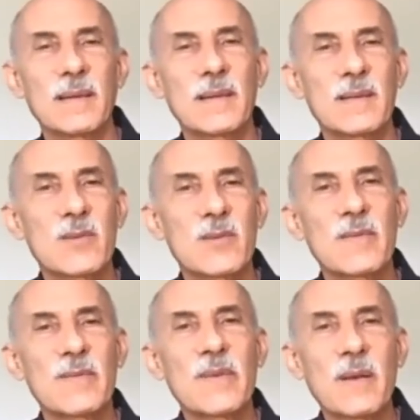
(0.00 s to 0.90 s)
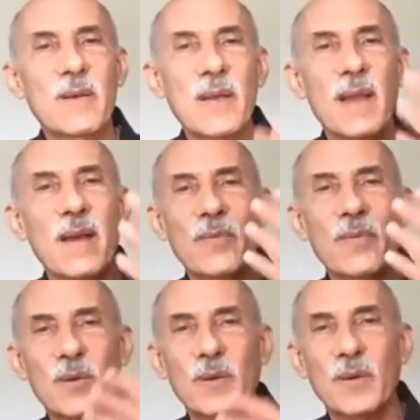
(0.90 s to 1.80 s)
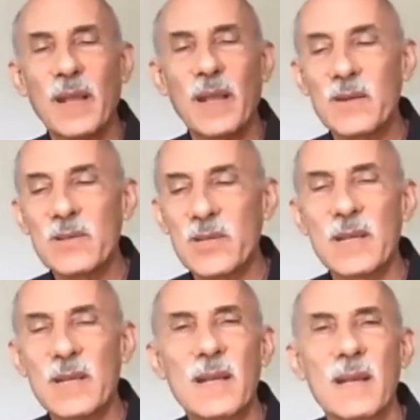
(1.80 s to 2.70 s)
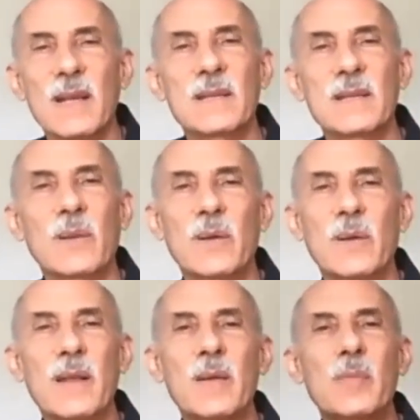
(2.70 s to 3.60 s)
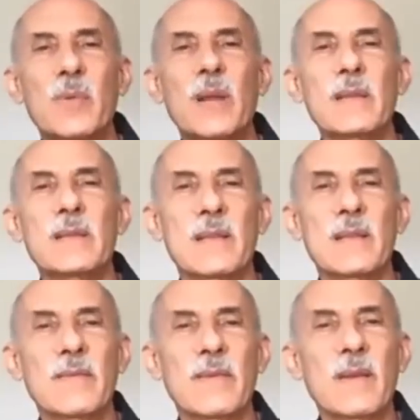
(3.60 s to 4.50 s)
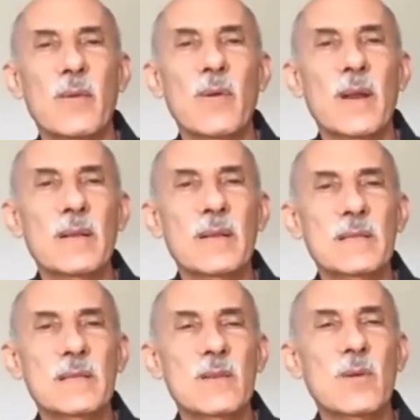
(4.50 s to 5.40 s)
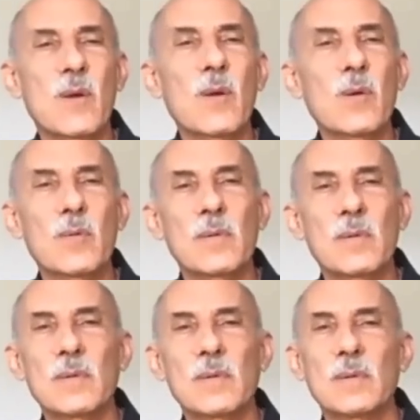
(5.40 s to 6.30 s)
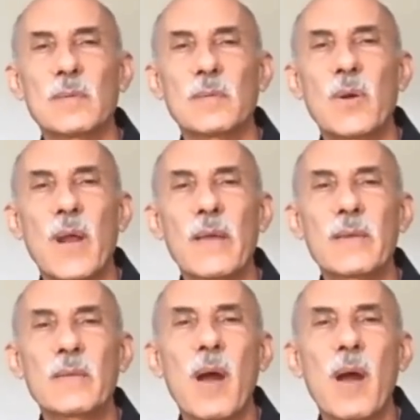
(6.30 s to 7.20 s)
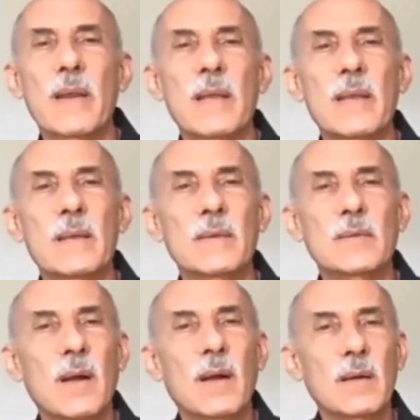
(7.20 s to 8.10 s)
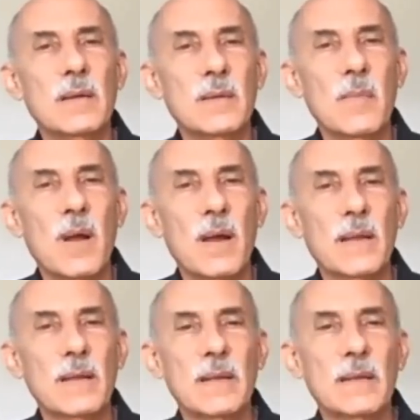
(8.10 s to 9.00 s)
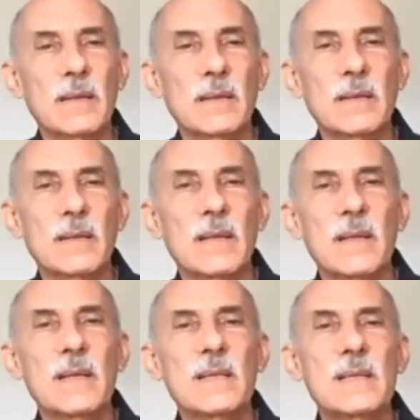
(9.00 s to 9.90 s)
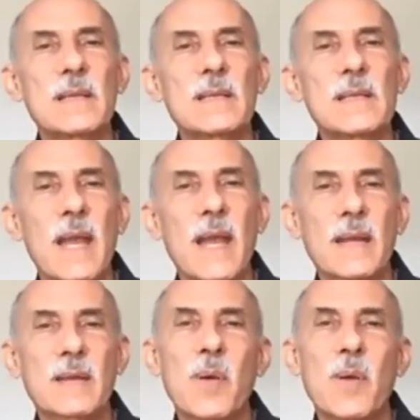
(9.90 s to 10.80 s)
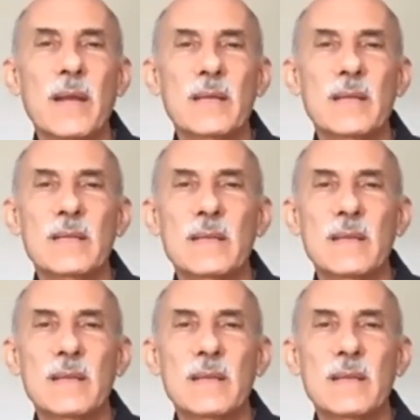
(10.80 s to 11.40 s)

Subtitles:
So the very effort or energy to learn how to bring this loving awareness to your own breath and body, your heart and mind, is the exact practice